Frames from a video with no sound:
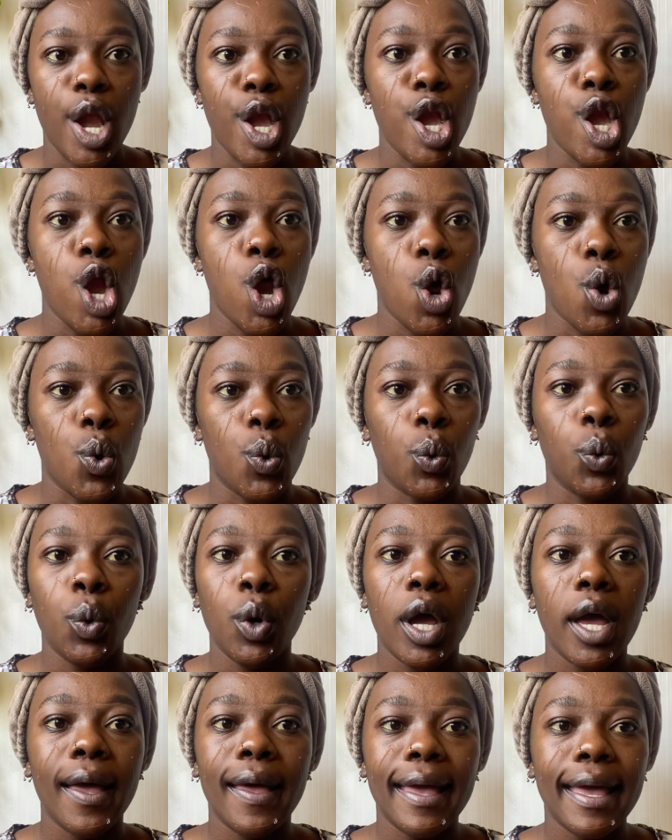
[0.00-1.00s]
No.
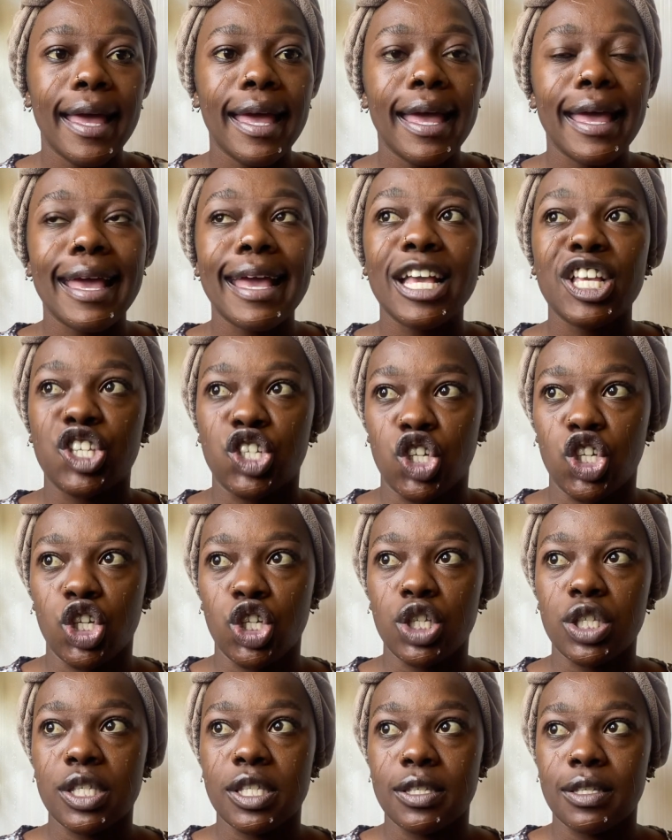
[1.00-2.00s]
It
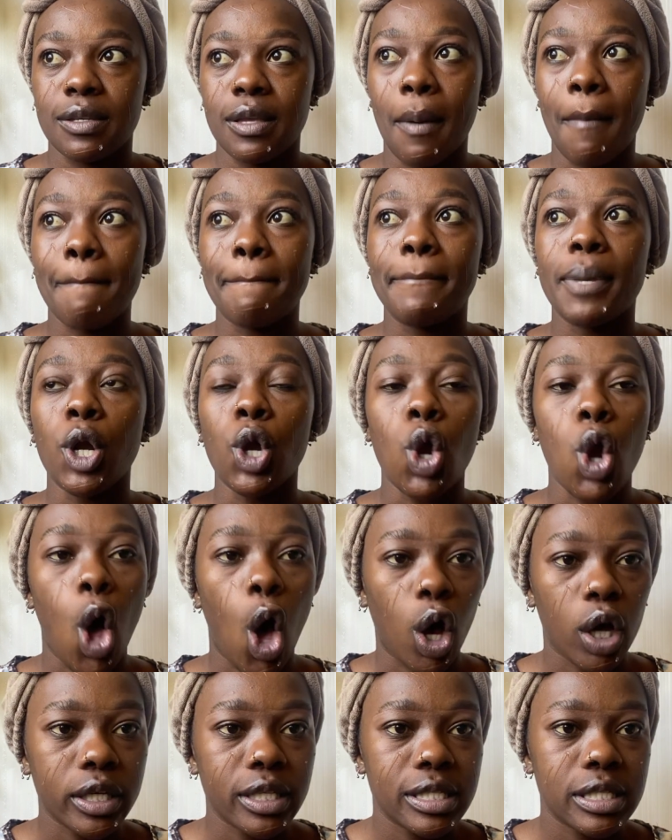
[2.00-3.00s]
just
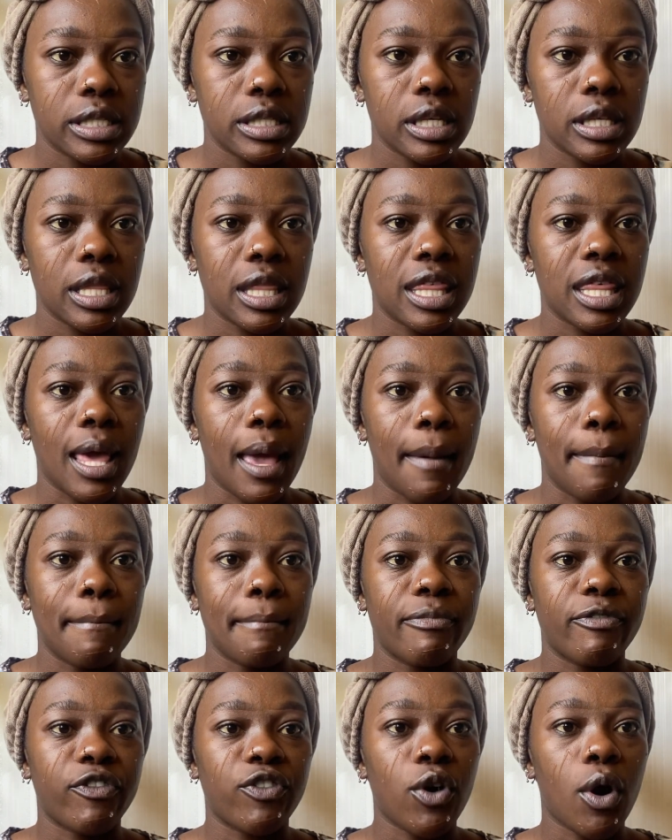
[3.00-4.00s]
blocks them
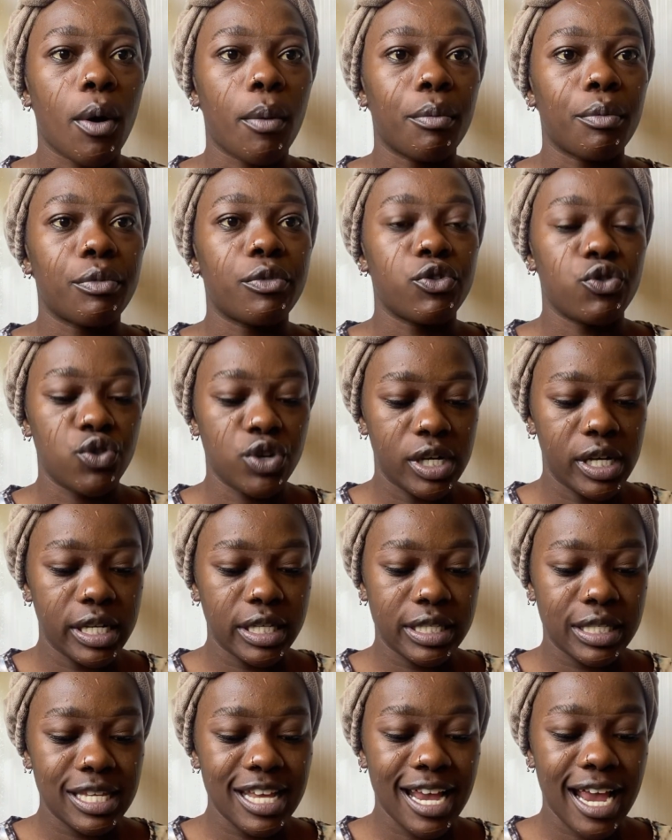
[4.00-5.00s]
from
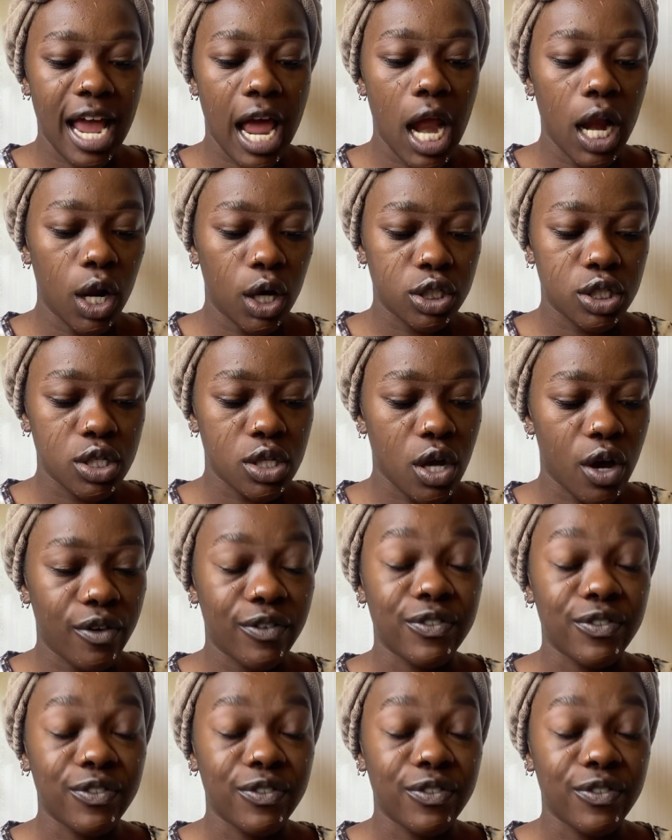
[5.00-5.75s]
releasing a lot of